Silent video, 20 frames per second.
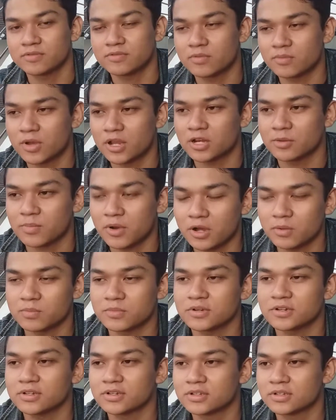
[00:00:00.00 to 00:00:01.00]
my
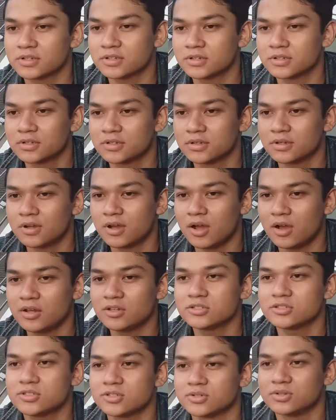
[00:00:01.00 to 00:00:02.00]
department,
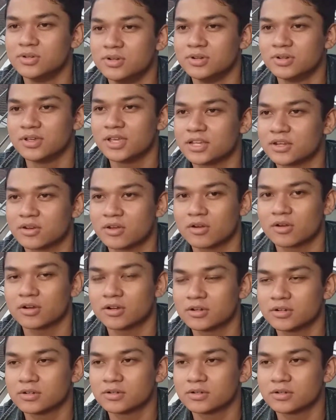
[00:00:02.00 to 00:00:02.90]
also ignore.